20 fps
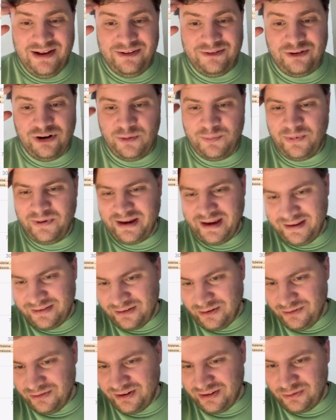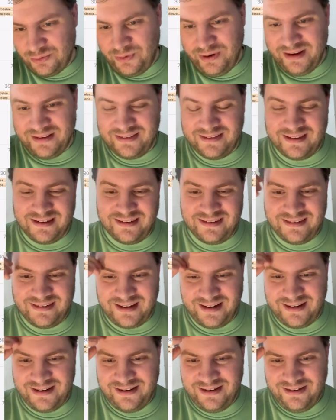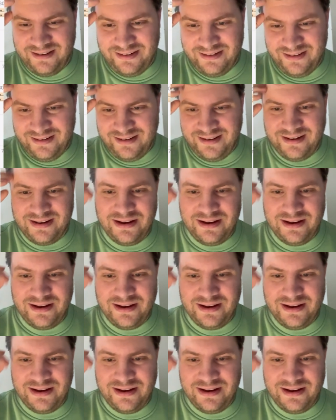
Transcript: Dropping it on the 22nd